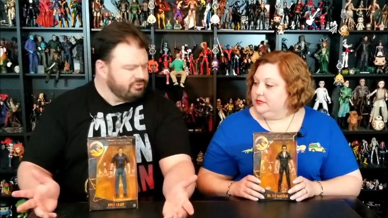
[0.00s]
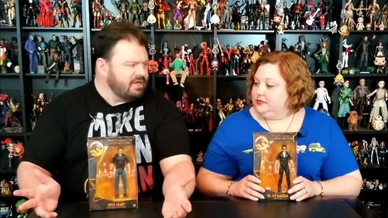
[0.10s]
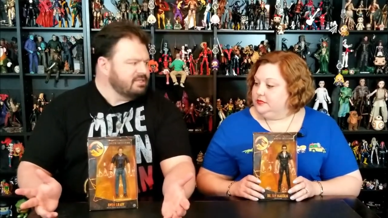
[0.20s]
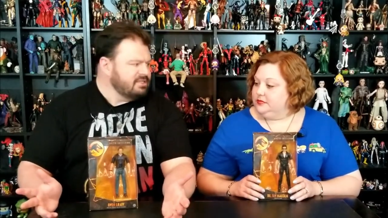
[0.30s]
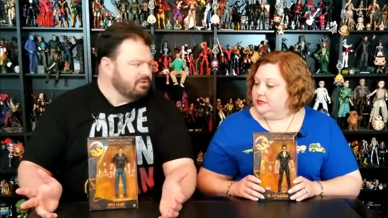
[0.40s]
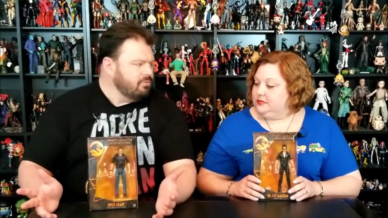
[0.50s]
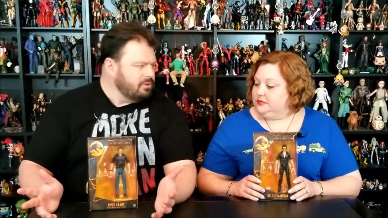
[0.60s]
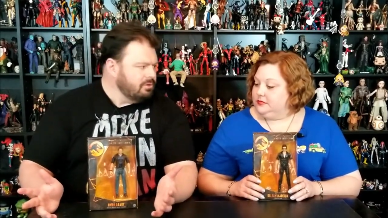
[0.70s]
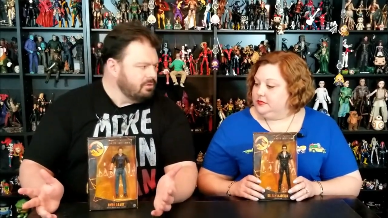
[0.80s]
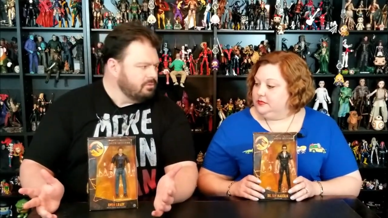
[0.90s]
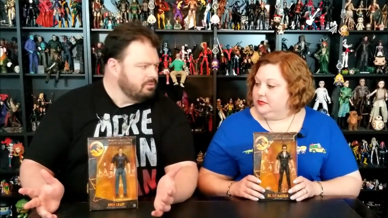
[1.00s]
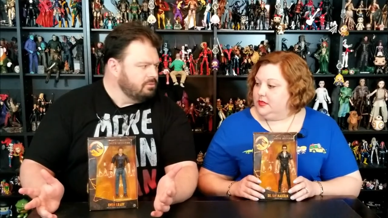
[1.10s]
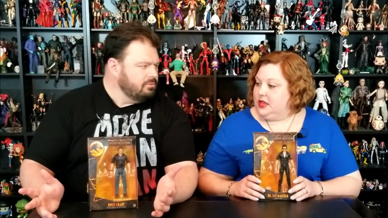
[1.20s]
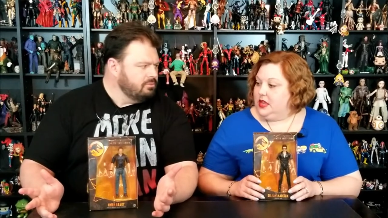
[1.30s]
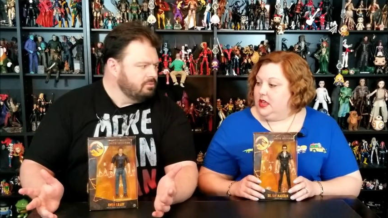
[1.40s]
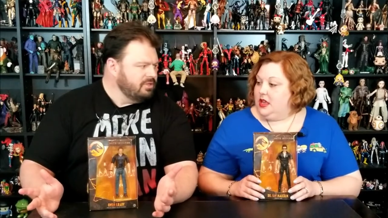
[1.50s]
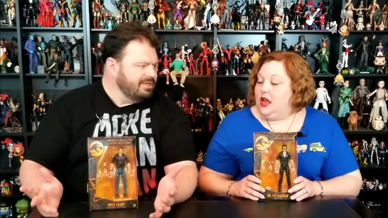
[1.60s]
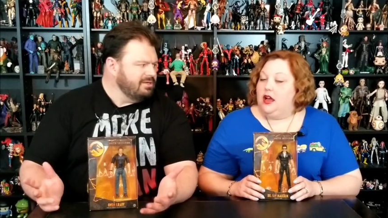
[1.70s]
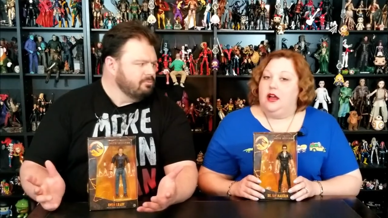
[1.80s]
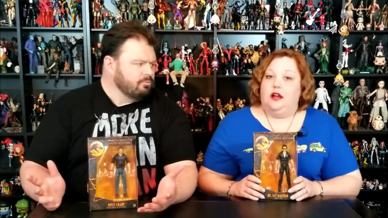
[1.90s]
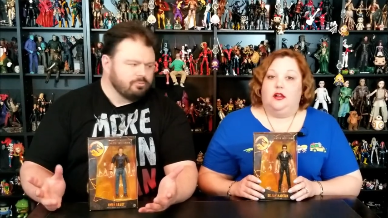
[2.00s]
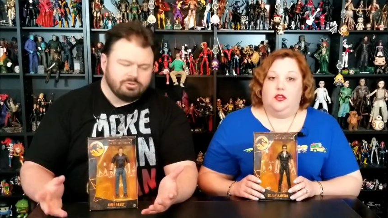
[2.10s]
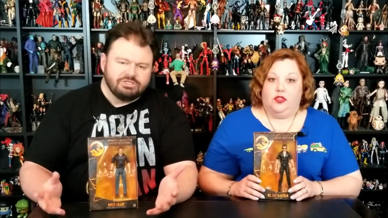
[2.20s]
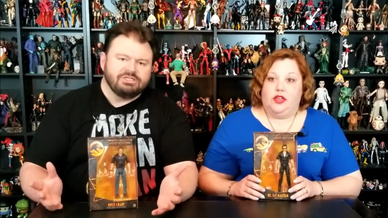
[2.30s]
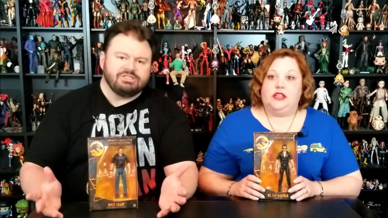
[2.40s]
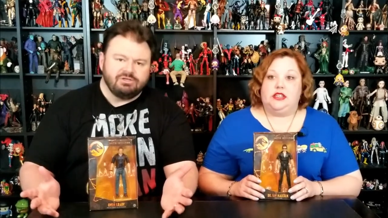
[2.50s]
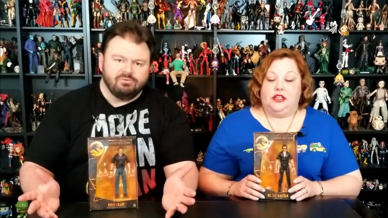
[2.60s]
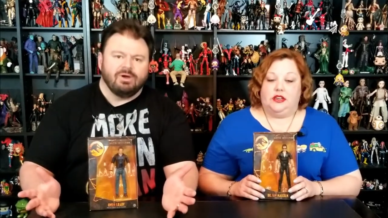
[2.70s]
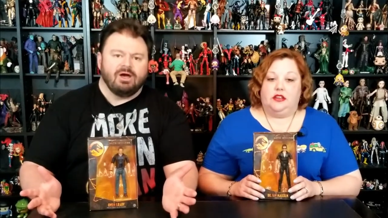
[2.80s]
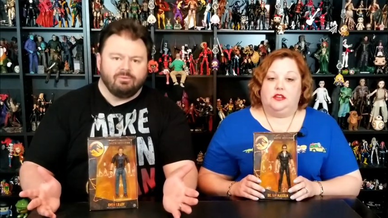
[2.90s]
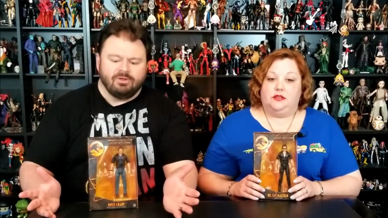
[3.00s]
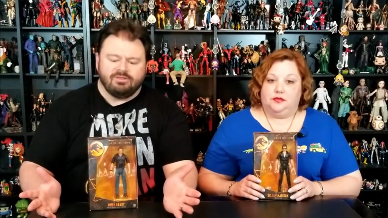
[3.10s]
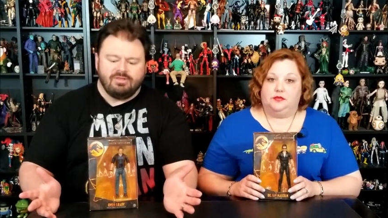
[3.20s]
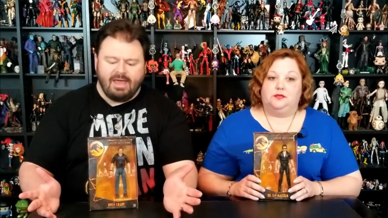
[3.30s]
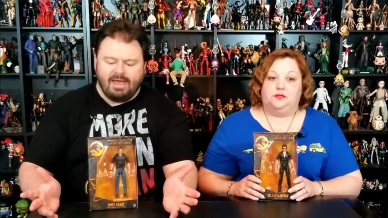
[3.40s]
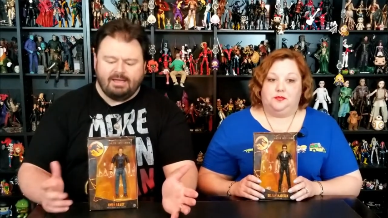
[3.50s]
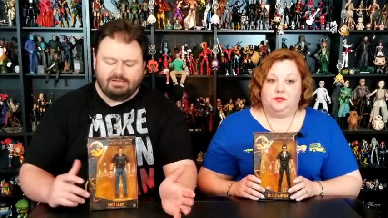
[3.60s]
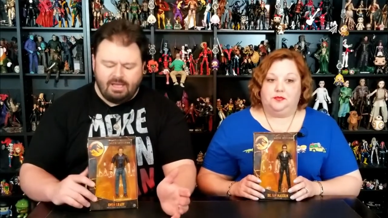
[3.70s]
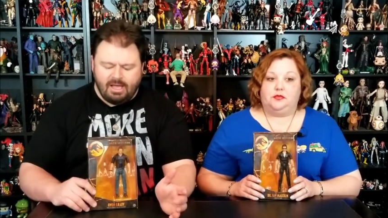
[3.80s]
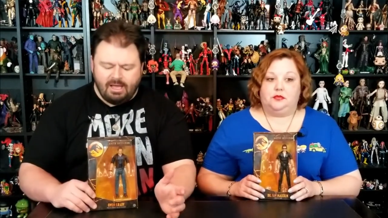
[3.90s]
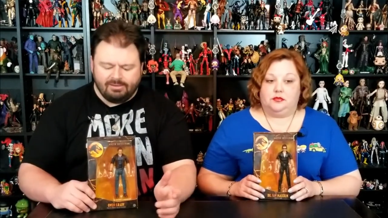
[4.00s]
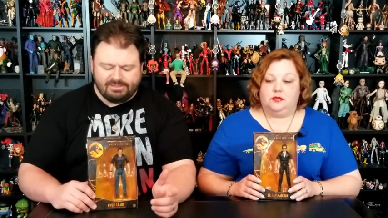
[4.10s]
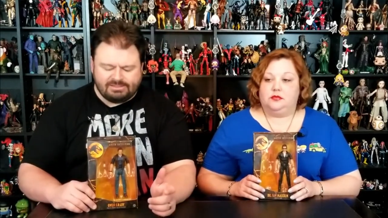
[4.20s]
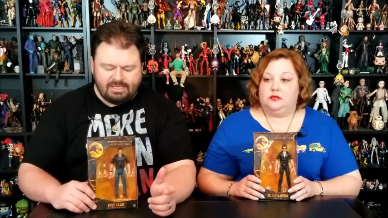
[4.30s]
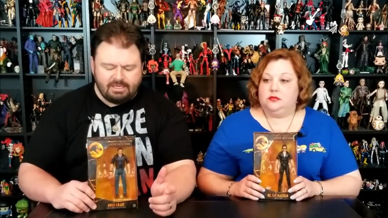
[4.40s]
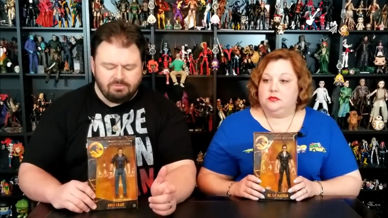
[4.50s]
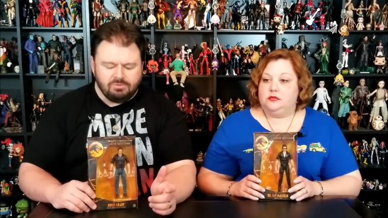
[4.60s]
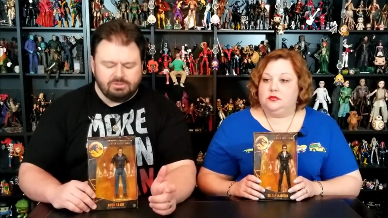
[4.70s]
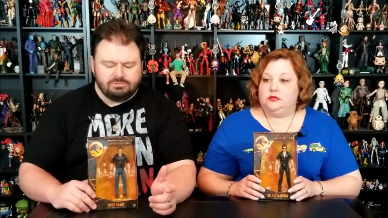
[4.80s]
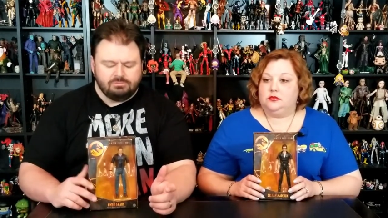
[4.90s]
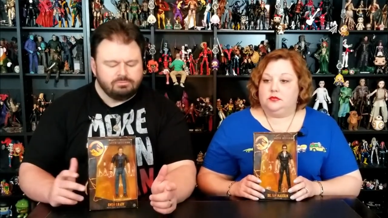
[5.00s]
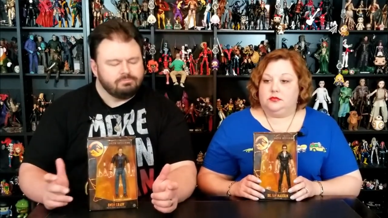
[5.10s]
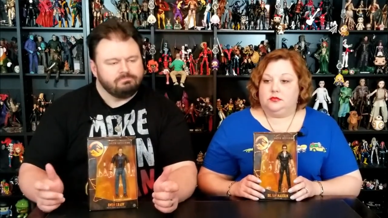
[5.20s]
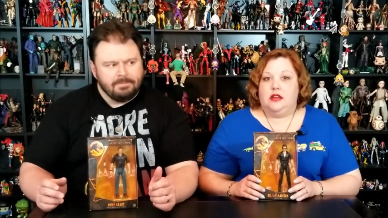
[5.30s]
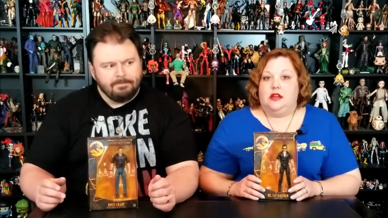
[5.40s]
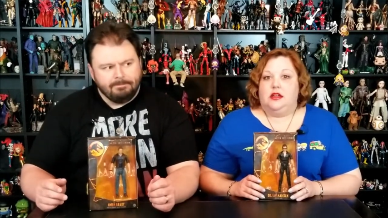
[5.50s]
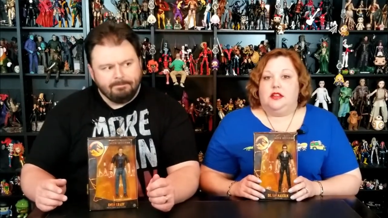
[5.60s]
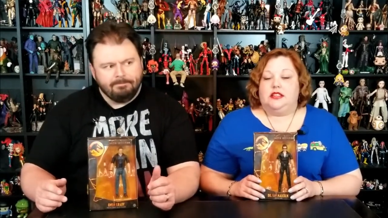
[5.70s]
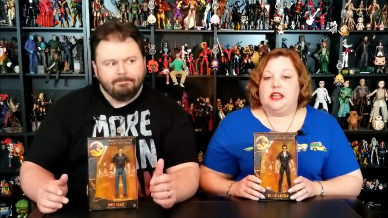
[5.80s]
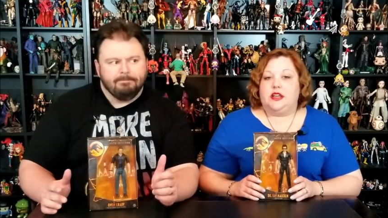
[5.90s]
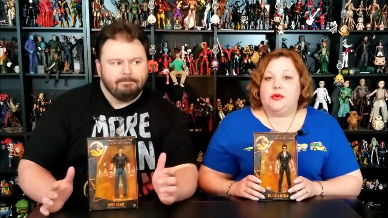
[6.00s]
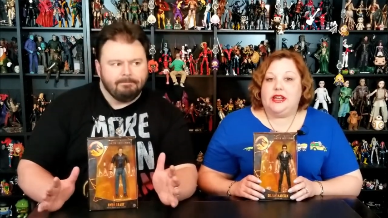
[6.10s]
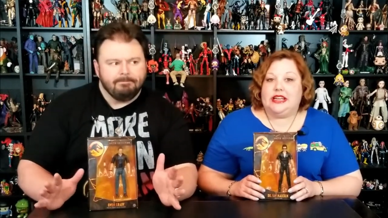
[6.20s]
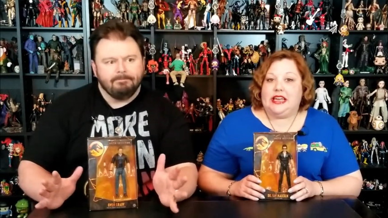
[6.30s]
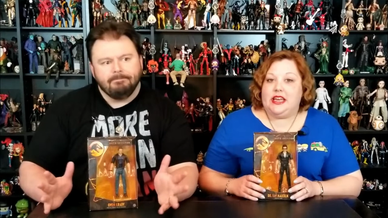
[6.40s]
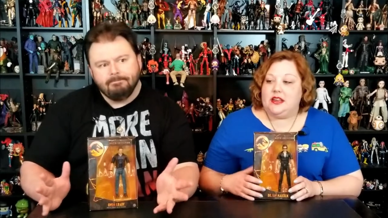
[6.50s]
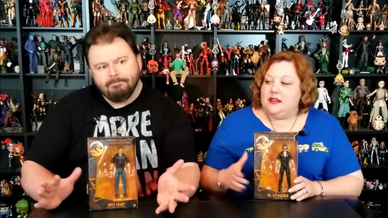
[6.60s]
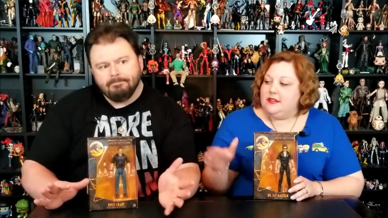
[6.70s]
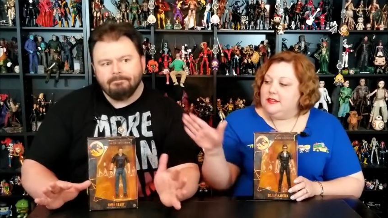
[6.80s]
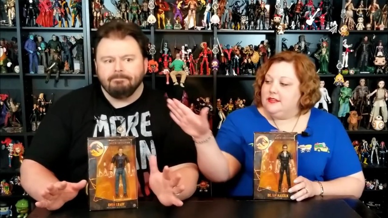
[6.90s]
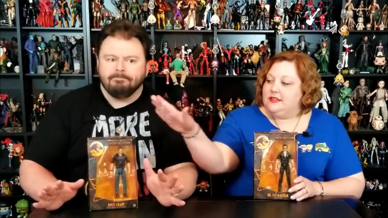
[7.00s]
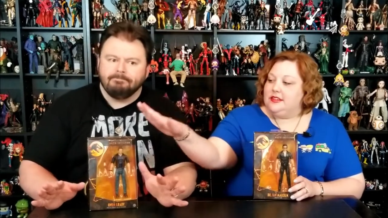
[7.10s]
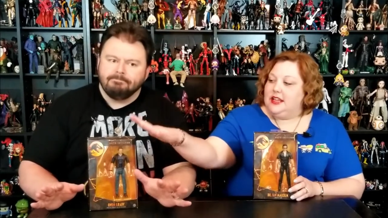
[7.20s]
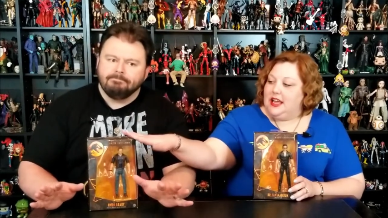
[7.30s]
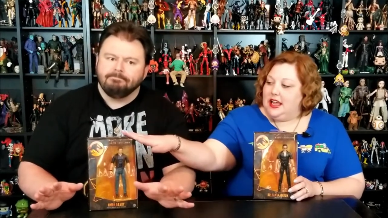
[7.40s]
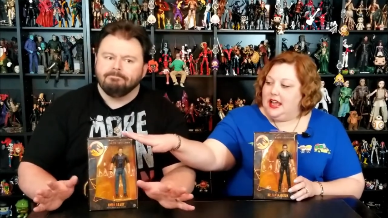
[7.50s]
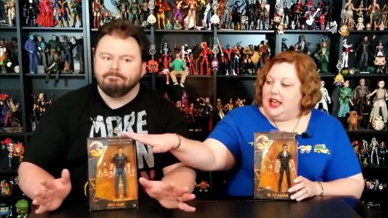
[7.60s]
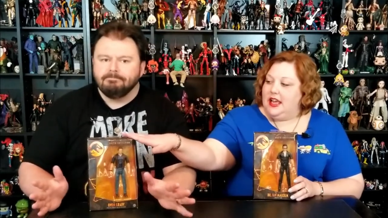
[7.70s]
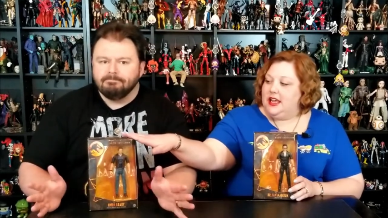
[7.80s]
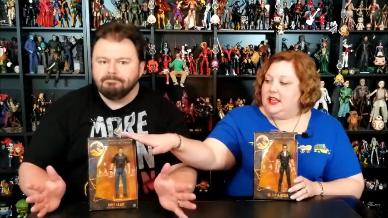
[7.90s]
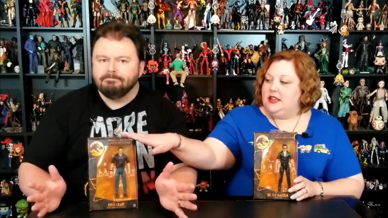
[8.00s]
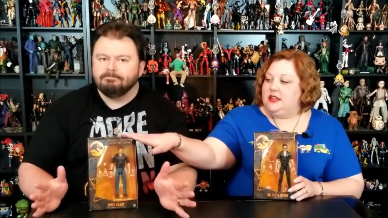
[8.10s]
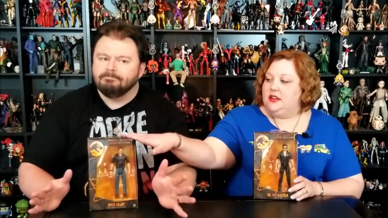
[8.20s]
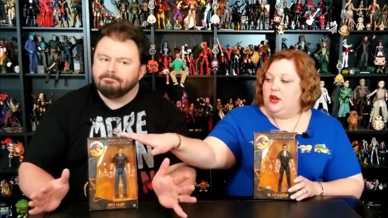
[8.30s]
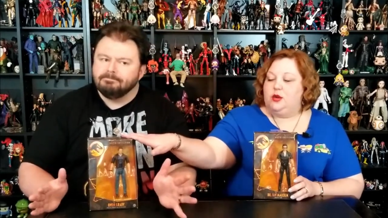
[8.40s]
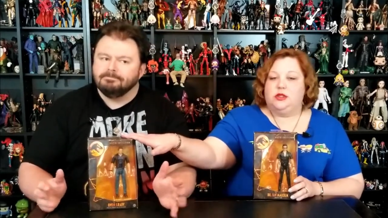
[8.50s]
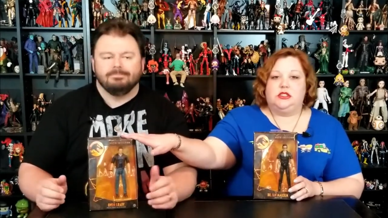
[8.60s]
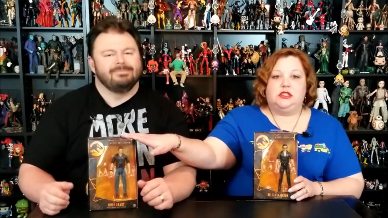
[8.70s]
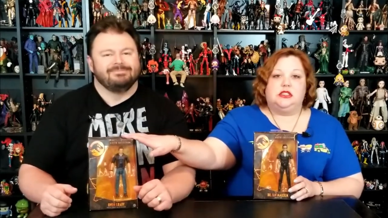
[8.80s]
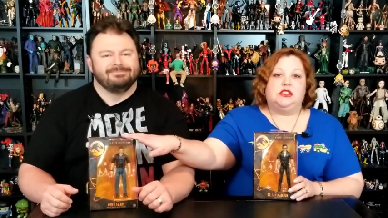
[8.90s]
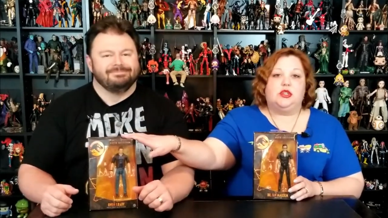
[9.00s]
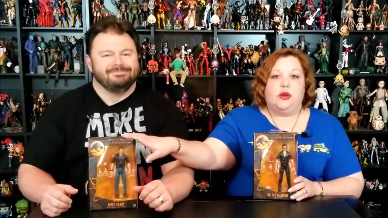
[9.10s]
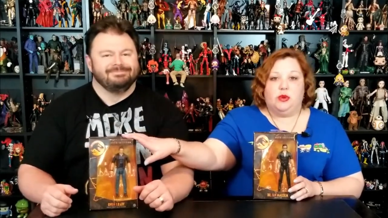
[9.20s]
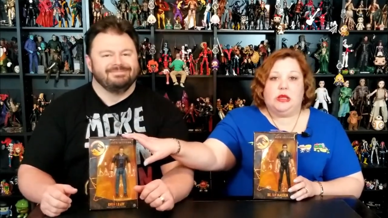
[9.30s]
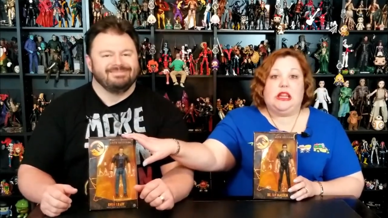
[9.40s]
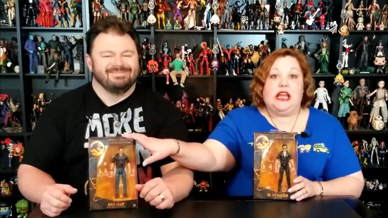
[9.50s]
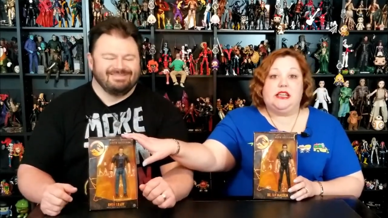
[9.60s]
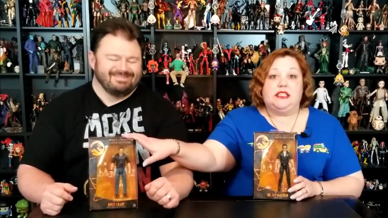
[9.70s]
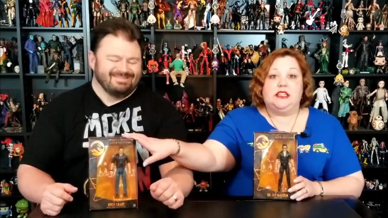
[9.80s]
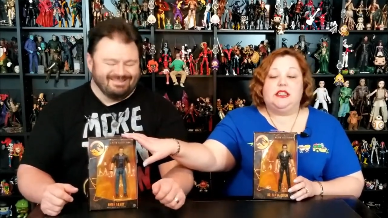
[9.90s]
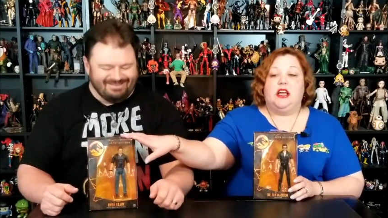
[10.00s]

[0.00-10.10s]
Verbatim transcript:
Speaker 1: Jurassic World, they did really they did. well with that. Mm-hmm. Uh, the second one,
Speaker 2: the second one again had Owen, so I really liked it.